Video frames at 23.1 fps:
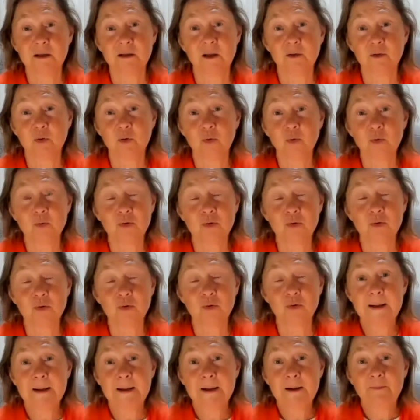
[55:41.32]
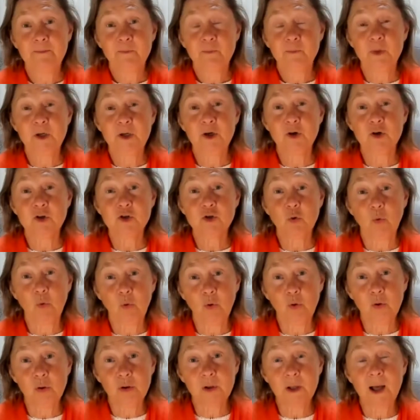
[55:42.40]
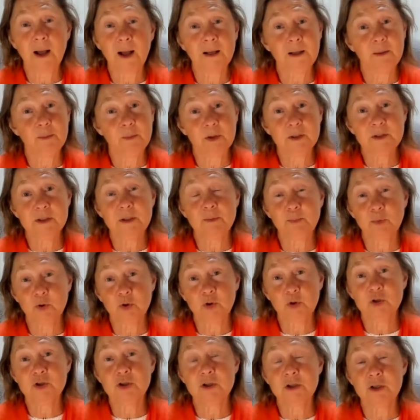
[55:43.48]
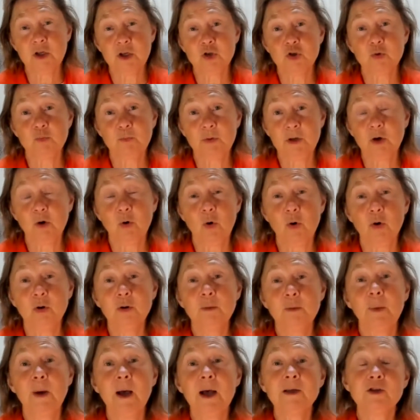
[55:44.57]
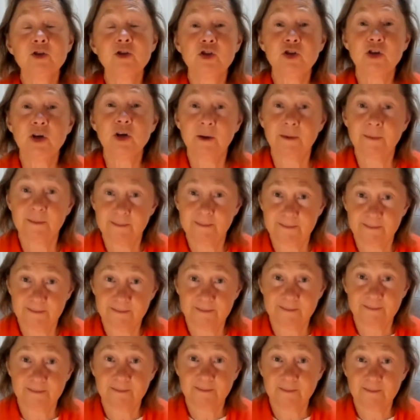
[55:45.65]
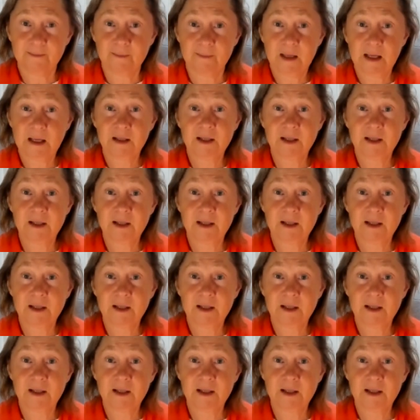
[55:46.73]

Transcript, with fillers: and rules because all animals and birds need to be on pasture. Right.